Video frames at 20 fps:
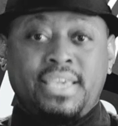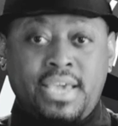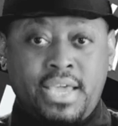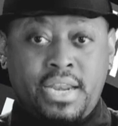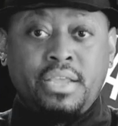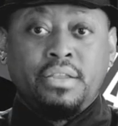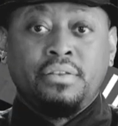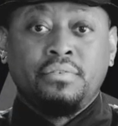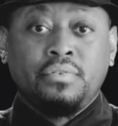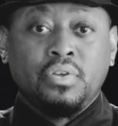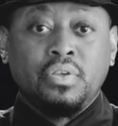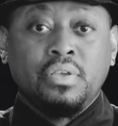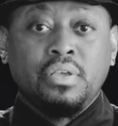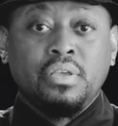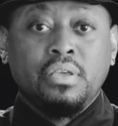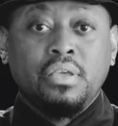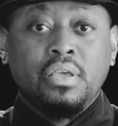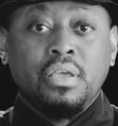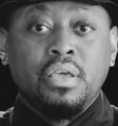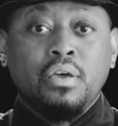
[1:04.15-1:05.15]
get it.
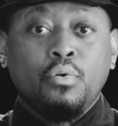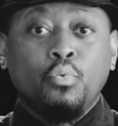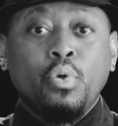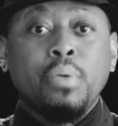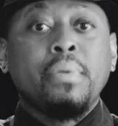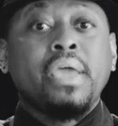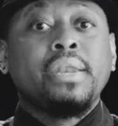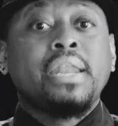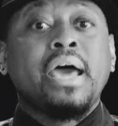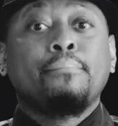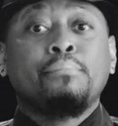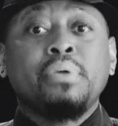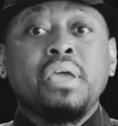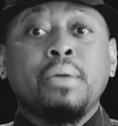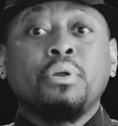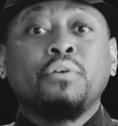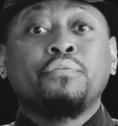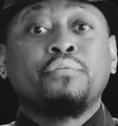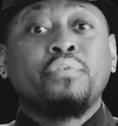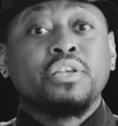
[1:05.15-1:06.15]
We may not be
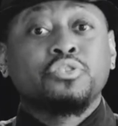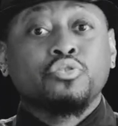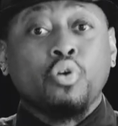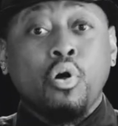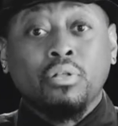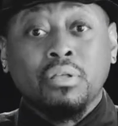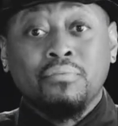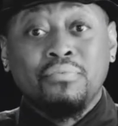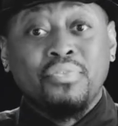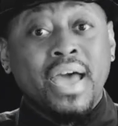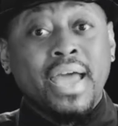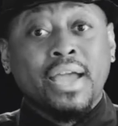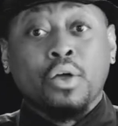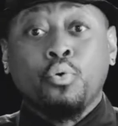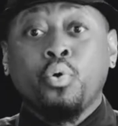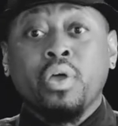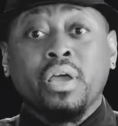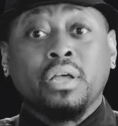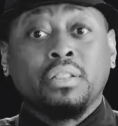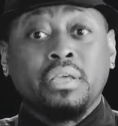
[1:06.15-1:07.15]
able to fix all of that
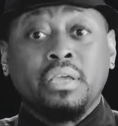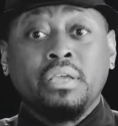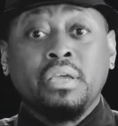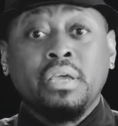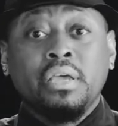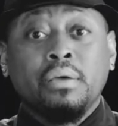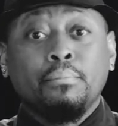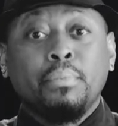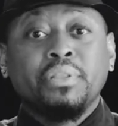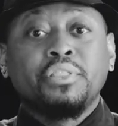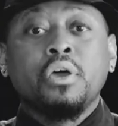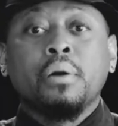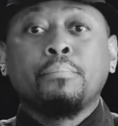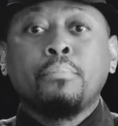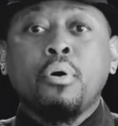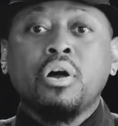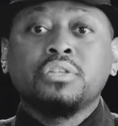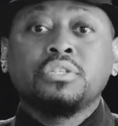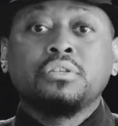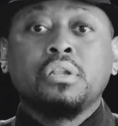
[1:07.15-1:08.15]
quickly, but there are
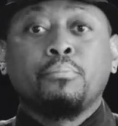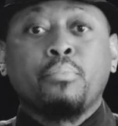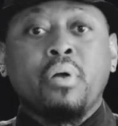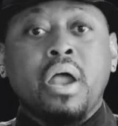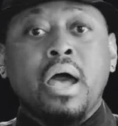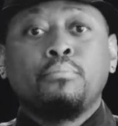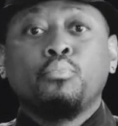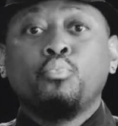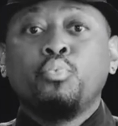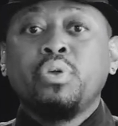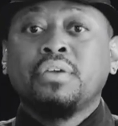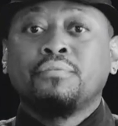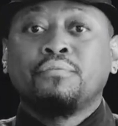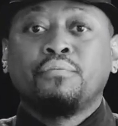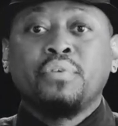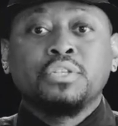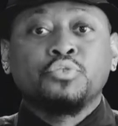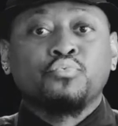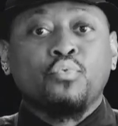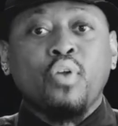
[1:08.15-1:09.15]
parts of the problem we could
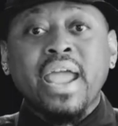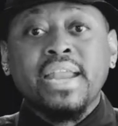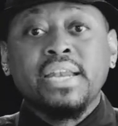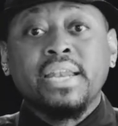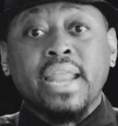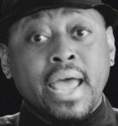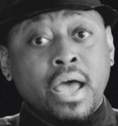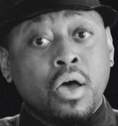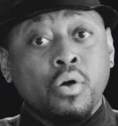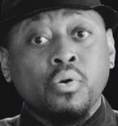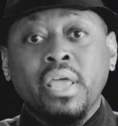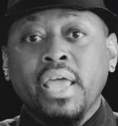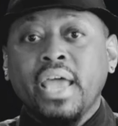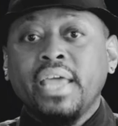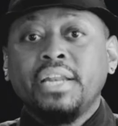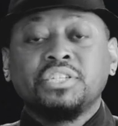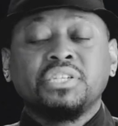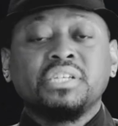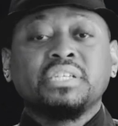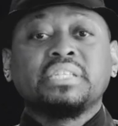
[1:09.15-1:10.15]
fix right now, and
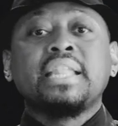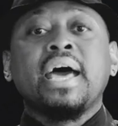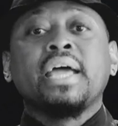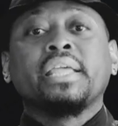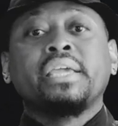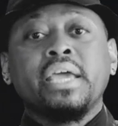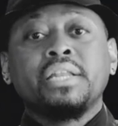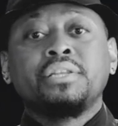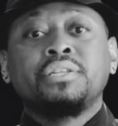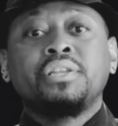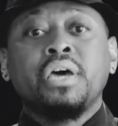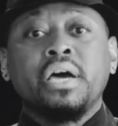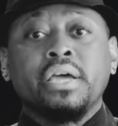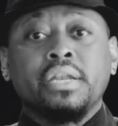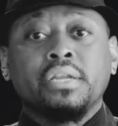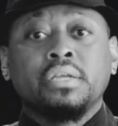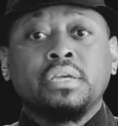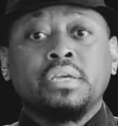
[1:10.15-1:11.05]
it's just not getting done.